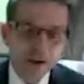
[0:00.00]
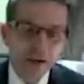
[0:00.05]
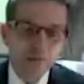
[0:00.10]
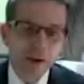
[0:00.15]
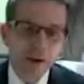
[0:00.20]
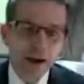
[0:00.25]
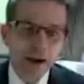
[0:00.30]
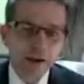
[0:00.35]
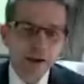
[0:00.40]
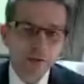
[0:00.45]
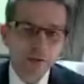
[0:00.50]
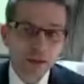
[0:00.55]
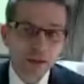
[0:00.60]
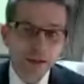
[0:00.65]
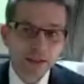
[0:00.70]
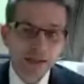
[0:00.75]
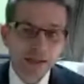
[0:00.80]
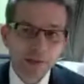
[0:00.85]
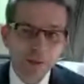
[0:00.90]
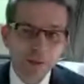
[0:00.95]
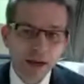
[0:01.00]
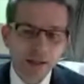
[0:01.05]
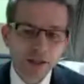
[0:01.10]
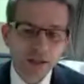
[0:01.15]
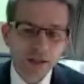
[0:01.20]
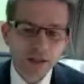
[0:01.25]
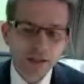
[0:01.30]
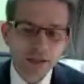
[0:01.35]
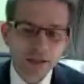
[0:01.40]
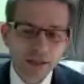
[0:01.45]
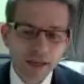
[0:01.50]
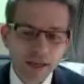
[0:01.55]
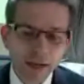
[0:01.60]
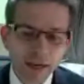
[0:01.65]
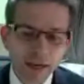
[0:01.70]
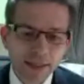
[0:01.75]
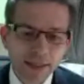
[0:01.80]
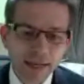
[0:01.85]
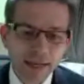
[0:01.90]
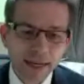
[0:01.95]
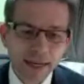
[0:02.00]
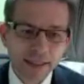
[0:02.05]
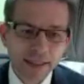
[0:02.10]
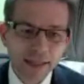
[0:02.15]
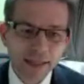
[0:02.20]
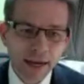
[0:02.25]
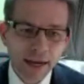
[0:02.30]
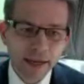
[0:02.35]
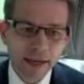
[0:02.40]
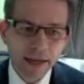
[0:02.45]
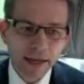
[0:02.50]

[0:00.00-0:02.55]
apparent when I see patients day to day,